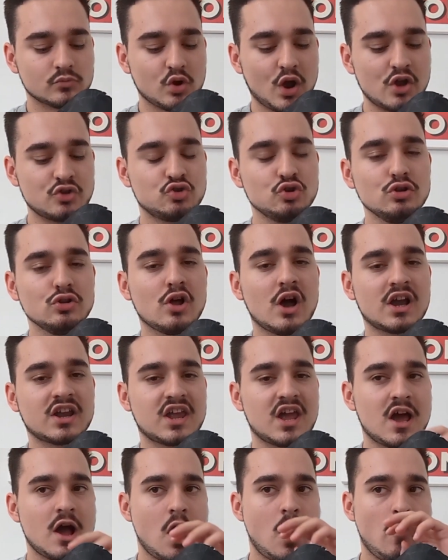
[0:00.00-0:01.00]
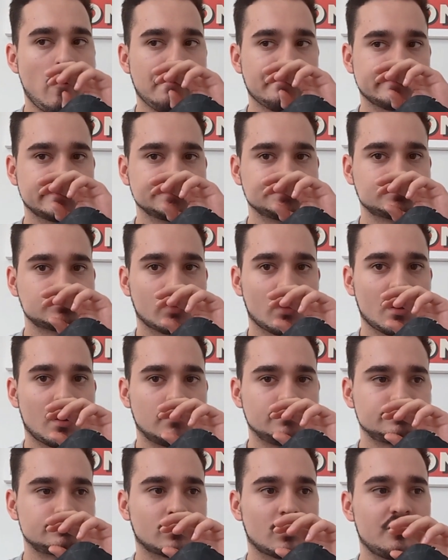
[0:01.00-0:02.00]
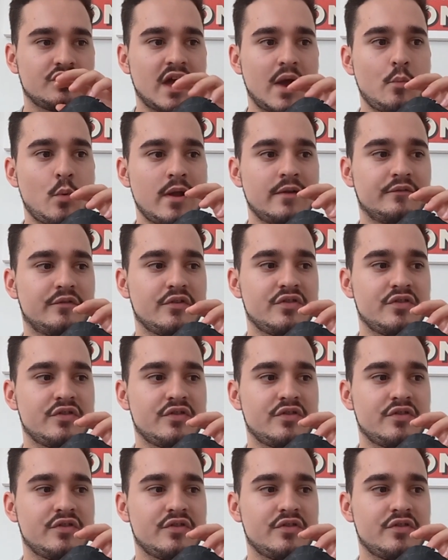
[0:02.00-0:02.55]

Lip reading: I do like how they went